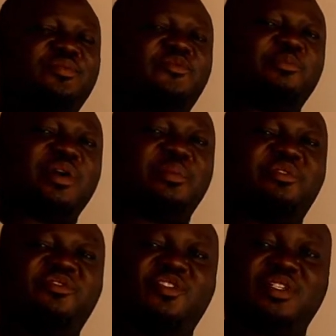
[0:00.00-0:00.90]
From our
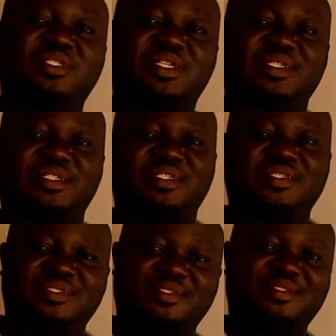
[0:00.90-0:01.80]
previous lesson,
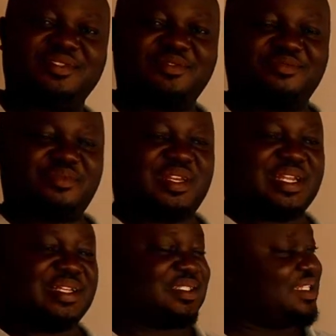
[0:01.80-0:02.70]
we
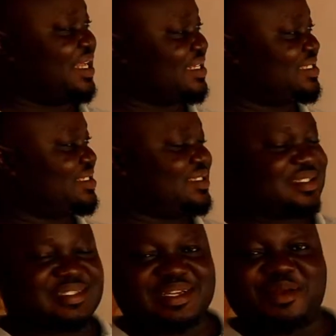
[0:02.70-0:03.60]
learned that
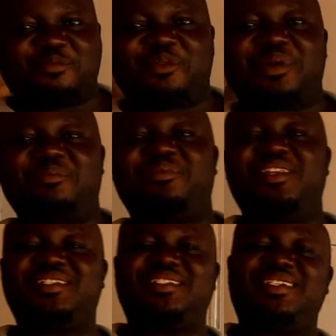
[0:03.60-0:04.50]

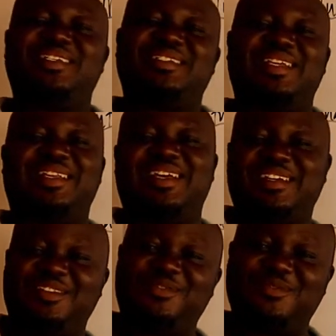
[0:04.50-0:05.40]
probability is the
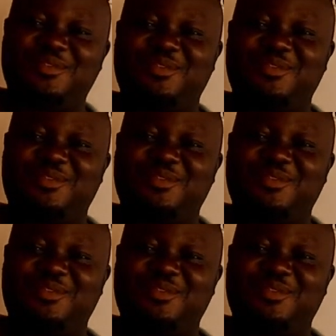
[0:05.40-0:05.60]
likelihood